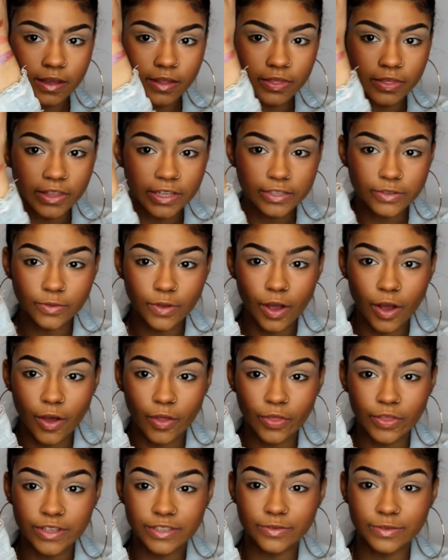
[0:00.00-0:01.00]
This
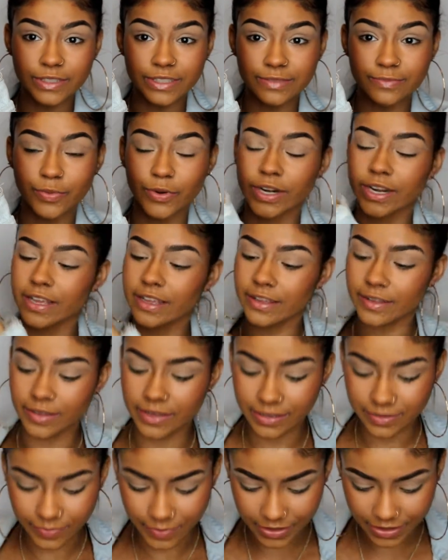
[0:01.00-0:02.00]
this one's pretty.
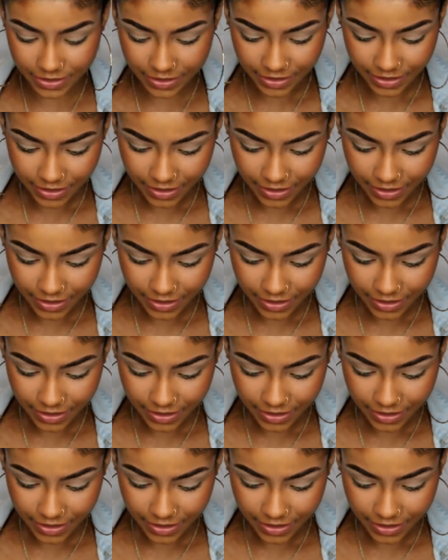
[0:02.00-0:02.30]
This one